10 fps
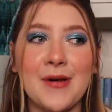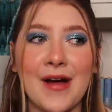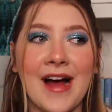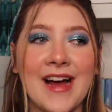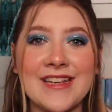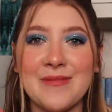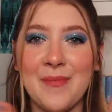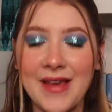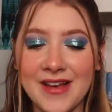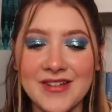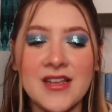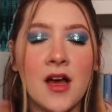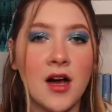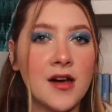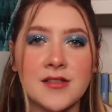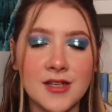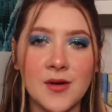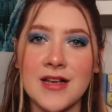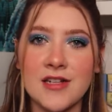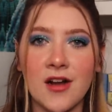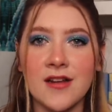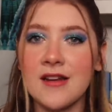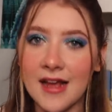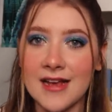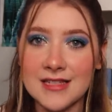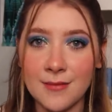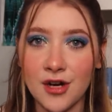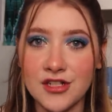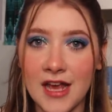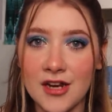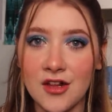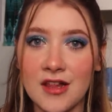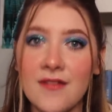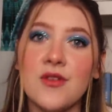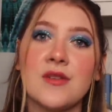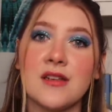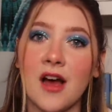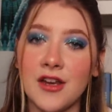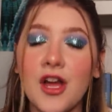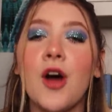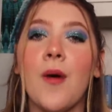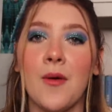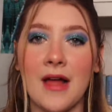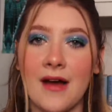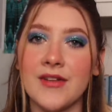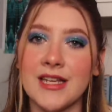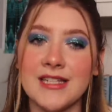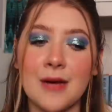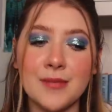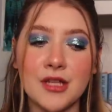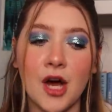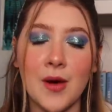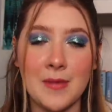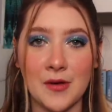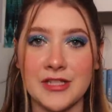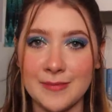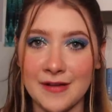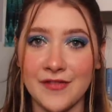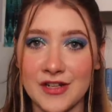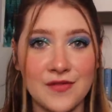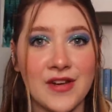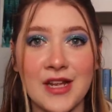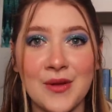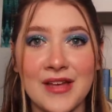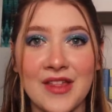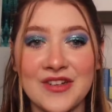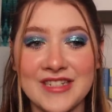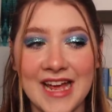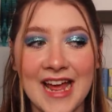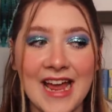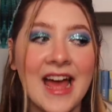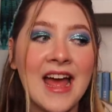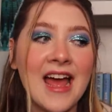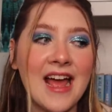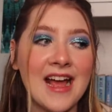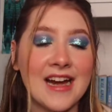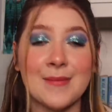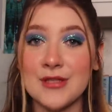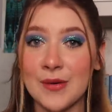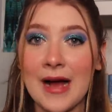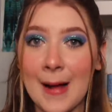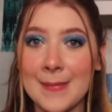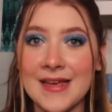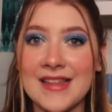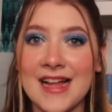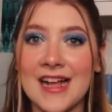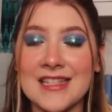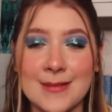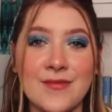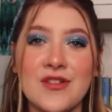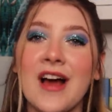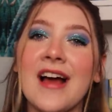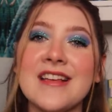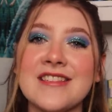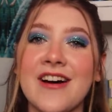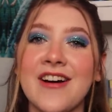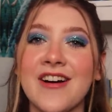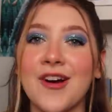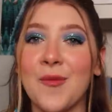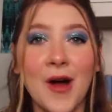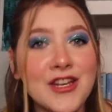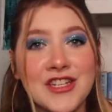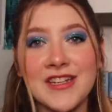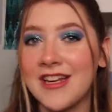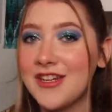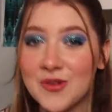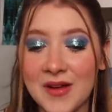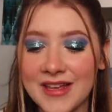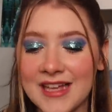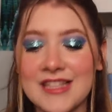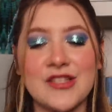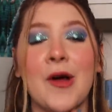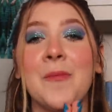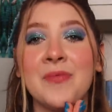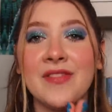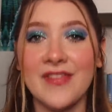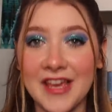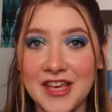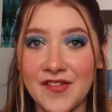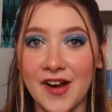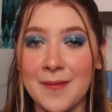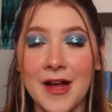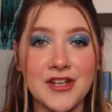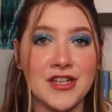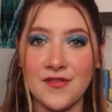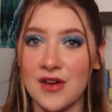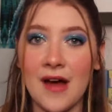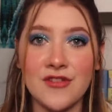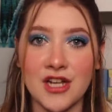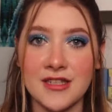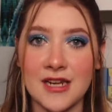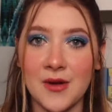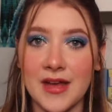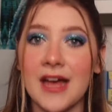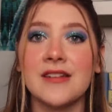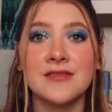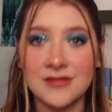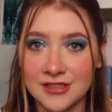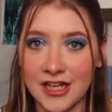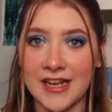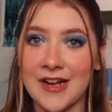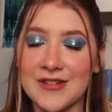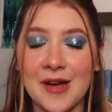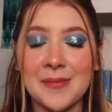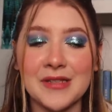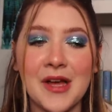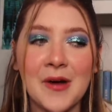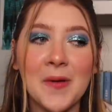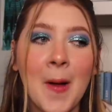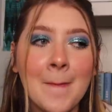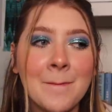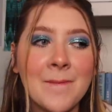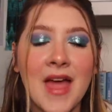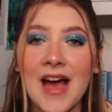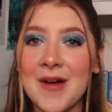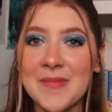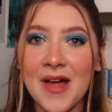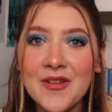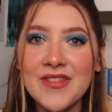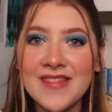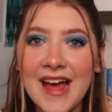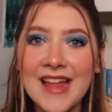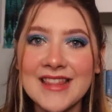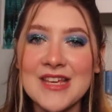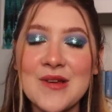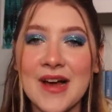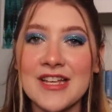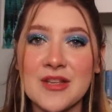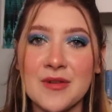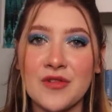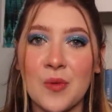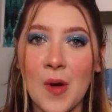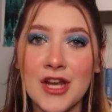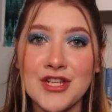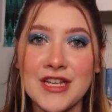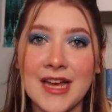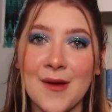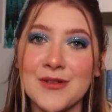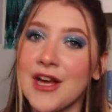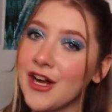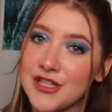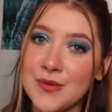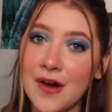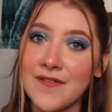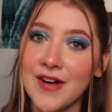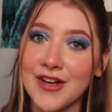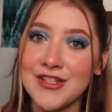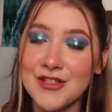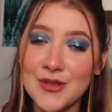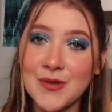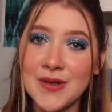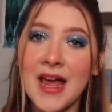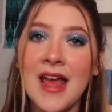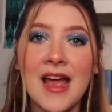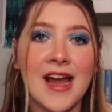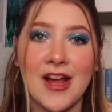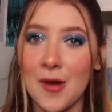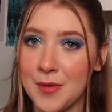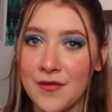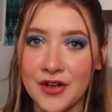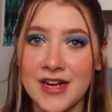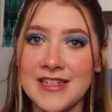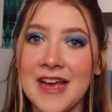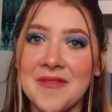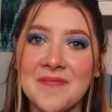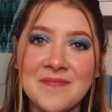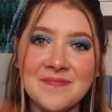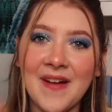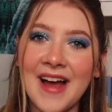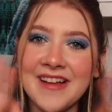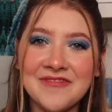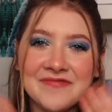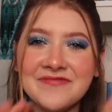your eyes peeled. Also, I started an ASMR channel. If you did not know, I will have it linked down below. I posted my first video the other day, and I'm so happy that some of you guys are watching and enjoying it, so thank you very much. And if you haven't checked it out yet, check it out down below. Um, but other than that, thank you guys so much for watching. I will talk to you all very soon, and I hope you have a great day. Bye!